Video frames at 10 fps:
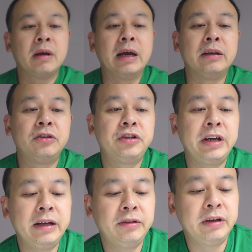And
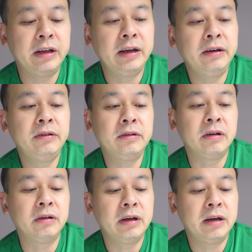shared settings,
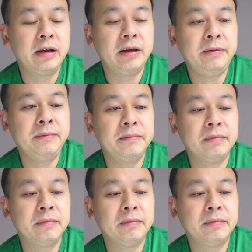okay.